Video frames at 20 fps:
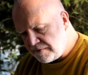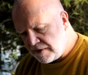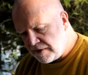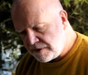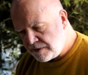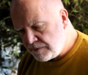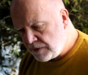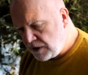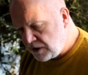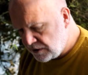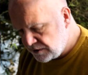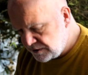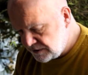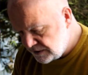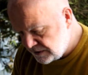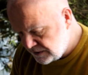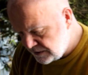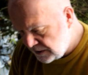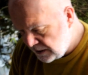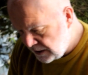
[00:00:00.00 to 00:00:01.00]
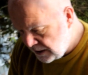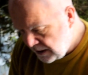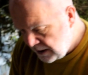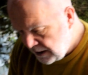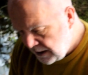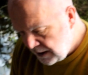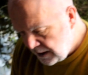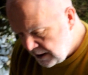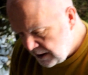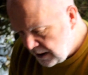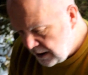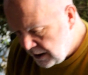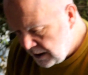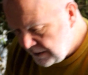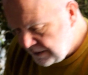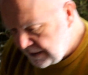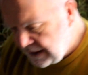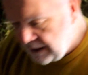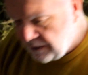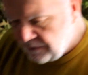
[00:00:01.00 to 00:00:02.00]
of other masks.
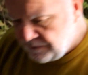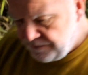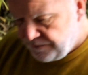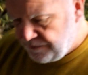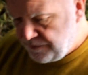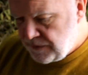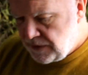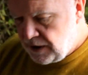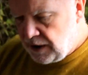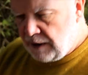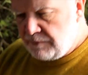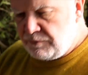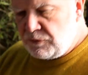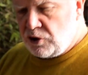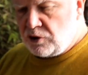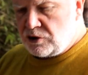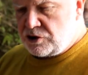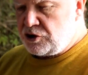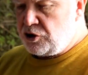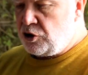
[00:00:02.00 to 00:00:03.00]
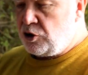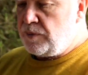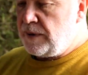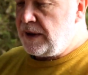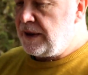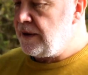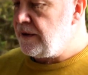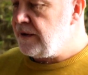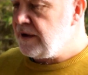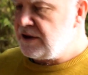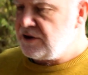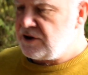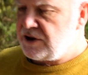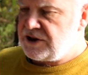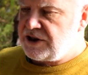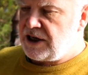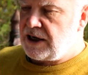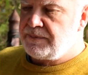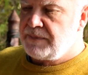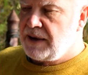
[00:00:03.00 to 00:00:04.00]
Now, I'm not sure whether these are
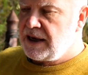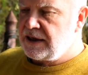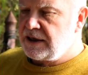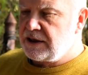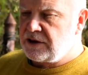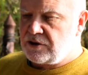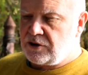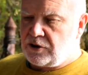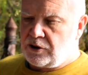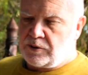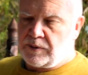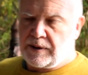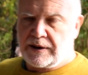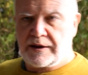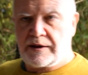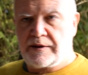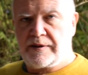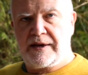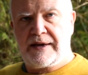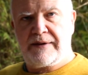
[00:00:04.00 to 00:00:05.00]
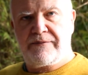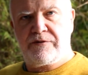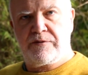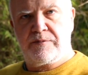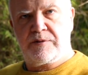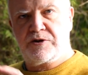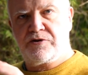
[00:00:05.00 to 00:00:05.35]
shamanic or whether they're from a